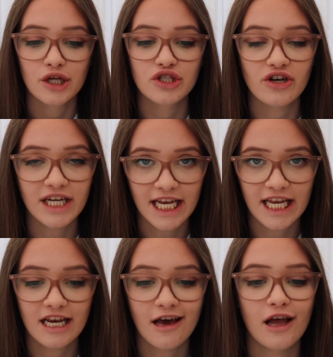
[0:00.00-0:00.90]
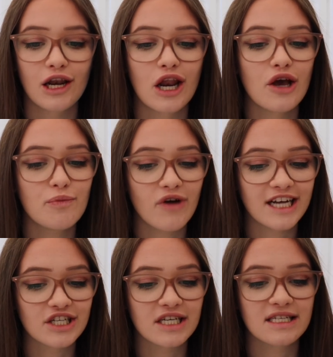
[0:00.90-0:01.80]
During La Nina, low
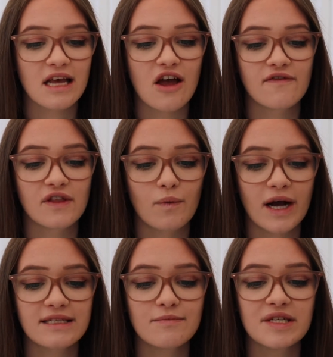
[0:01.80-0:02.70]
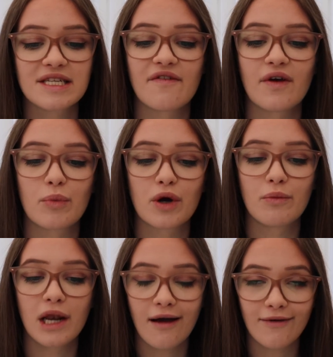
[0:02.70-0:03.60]
pressures over the western Pacific
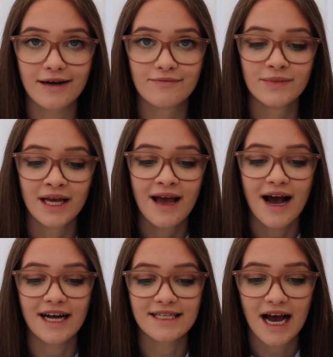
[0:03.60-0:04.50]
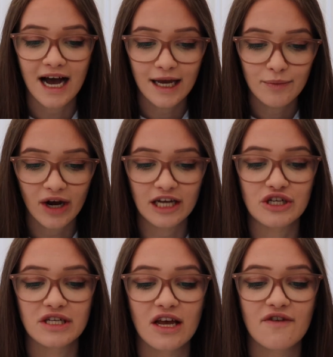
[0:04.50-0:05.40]
become lower and high
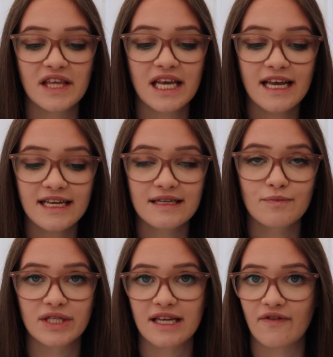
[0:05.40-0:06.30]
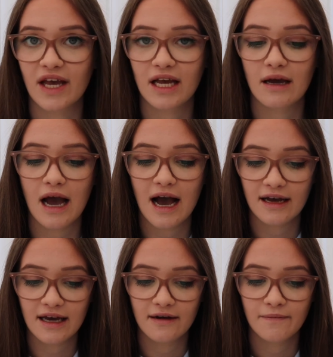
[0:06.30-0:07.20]
pressures over the eastern Pacific
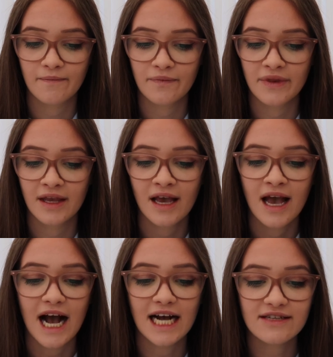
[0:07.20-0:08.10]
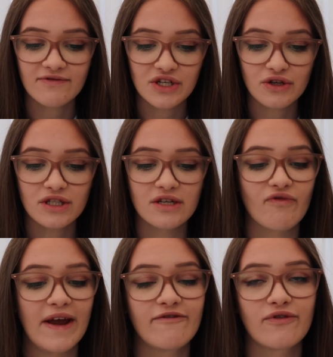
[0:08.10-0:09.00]
higher. As a result,
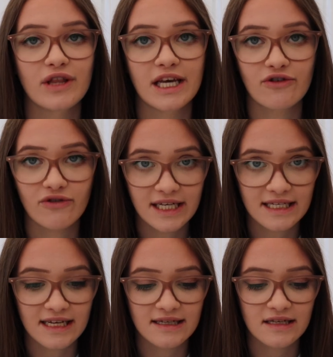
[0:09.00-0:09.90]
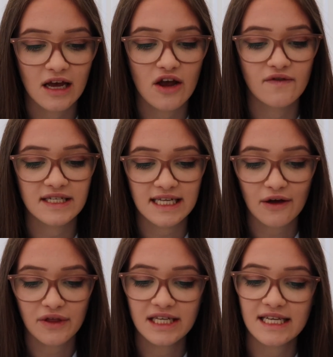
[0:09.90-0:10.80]
rainfall increases over
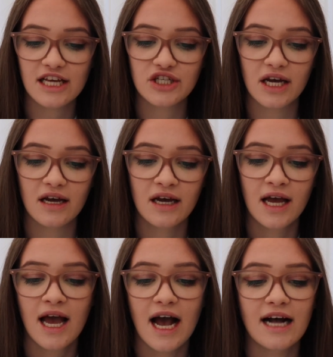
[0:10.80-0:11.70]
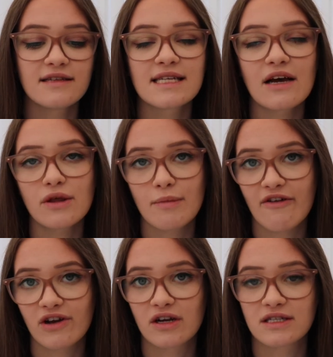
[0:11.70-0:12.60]
Southeast Asia and South
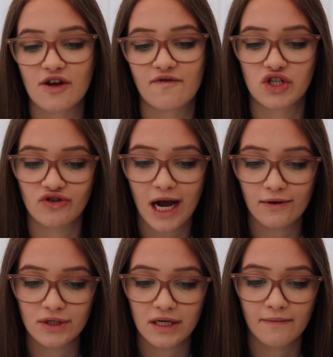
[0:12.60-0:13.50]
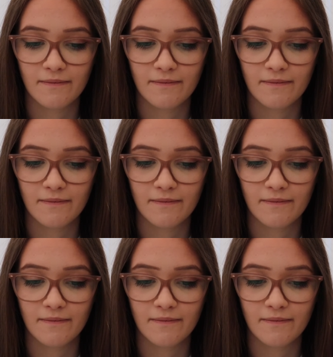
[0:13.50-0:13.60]
America suffers drought.